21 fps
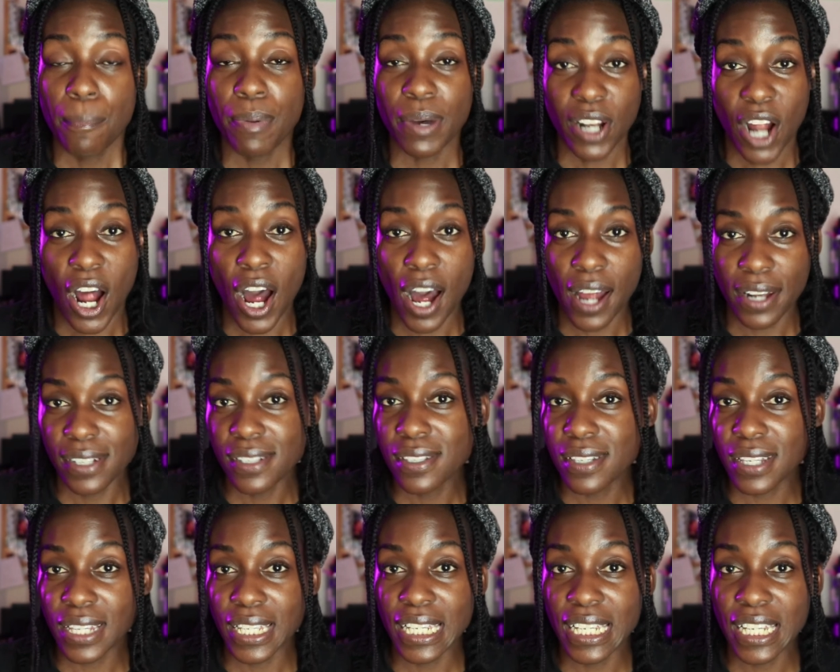But
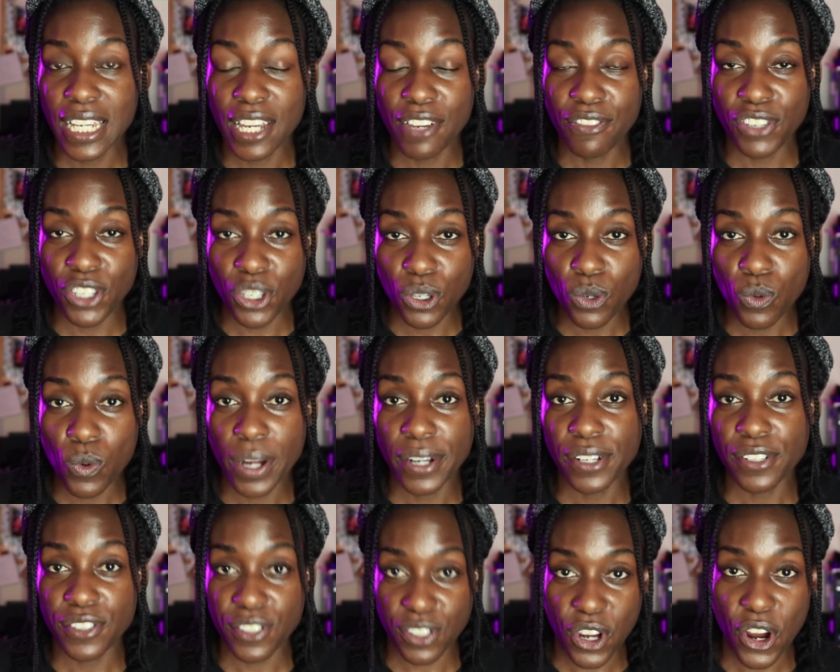honestly, if you
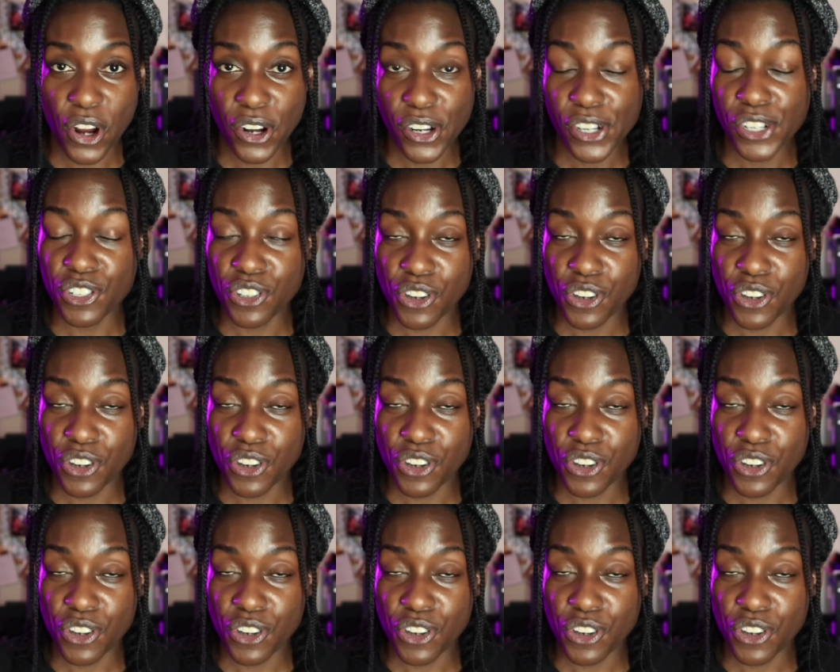want to start